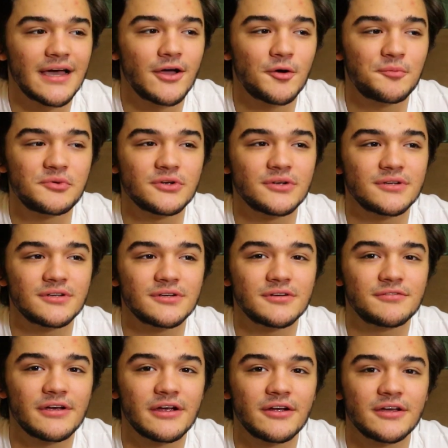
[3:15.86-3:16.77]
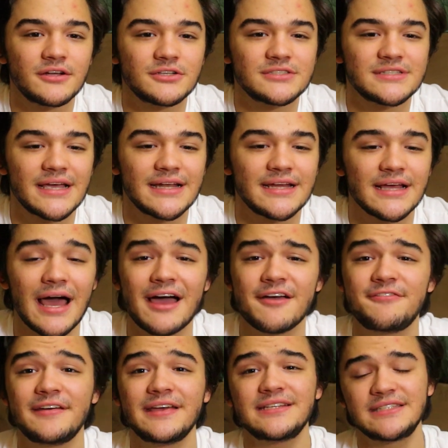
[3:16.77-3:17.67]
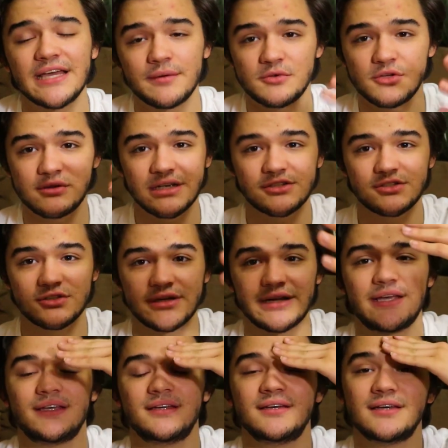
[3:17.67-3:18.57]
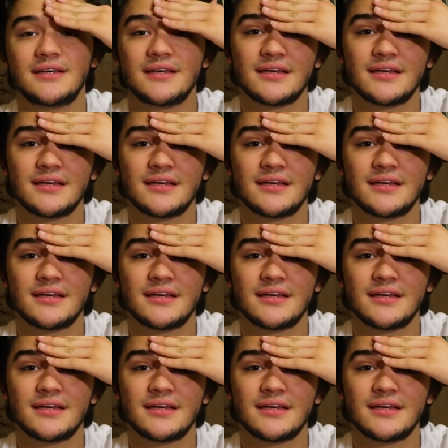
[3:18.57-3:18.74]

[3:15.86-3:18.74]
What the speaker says: I hope you're very understanding. I FaceTimed you yesterday.